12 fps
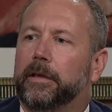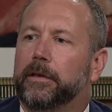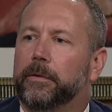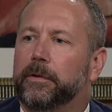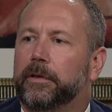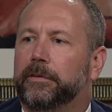
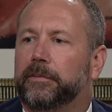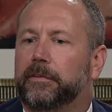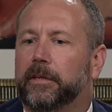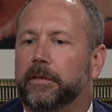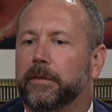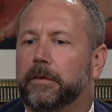noticed
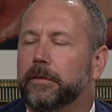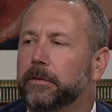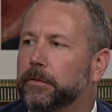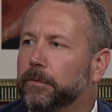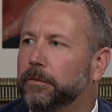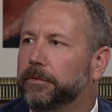in the
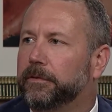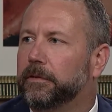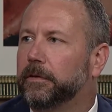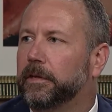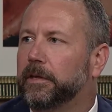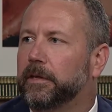news,
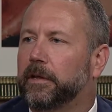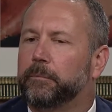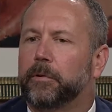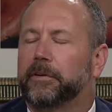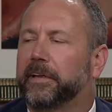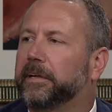and I'm
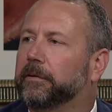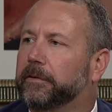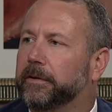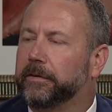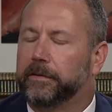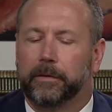
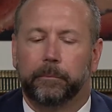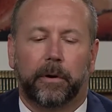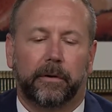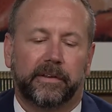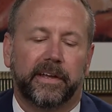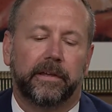particularly,
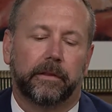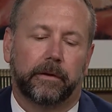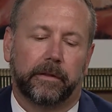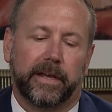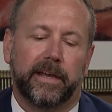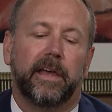
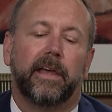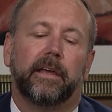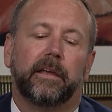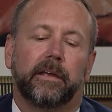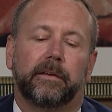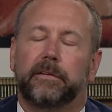particularly
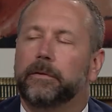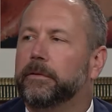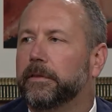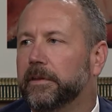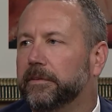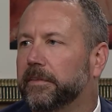in tune
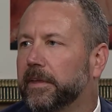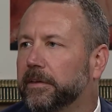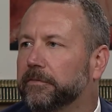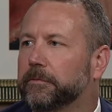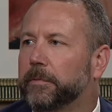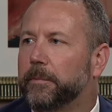to these
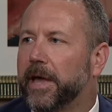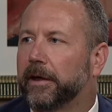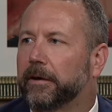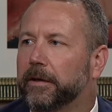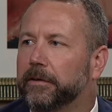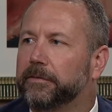things from my
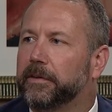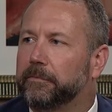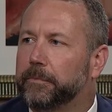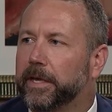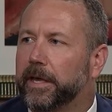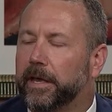background as an
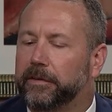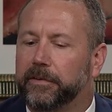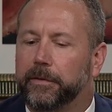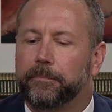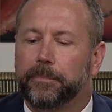FBI agent,